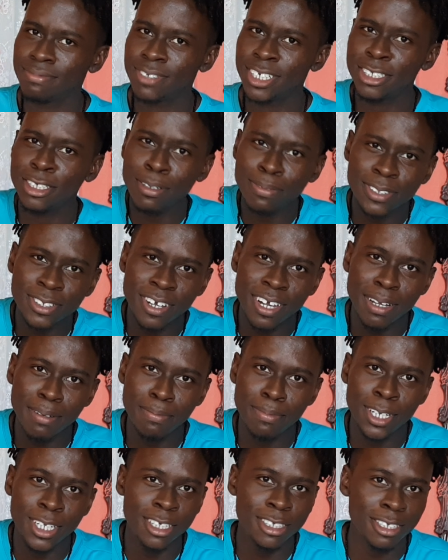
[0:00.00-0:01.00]
You are
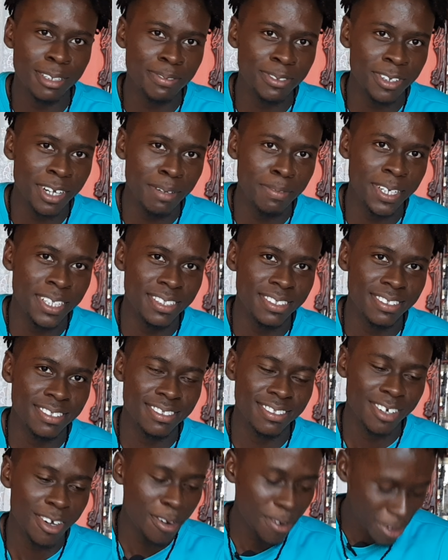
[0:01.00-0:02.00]
subscribed. You're not subscribed?
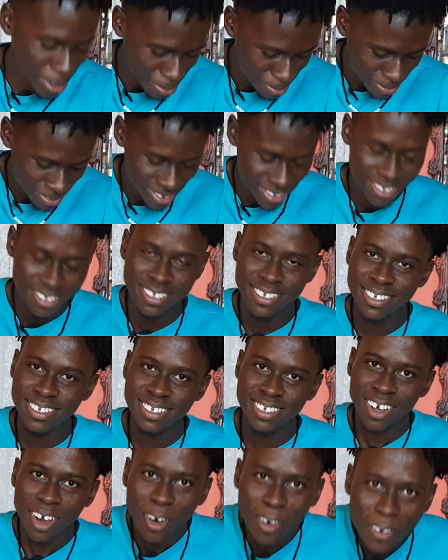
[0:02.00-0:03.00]
How come?
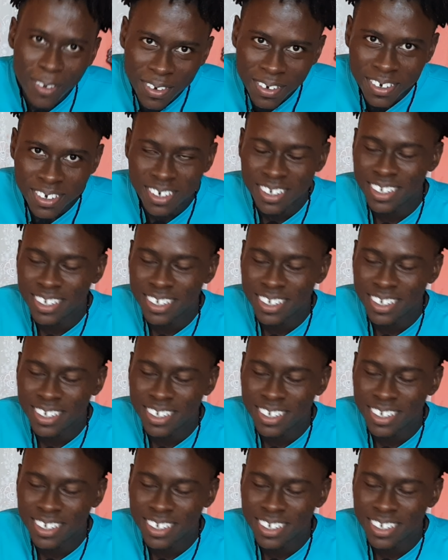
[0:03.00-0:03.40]
How?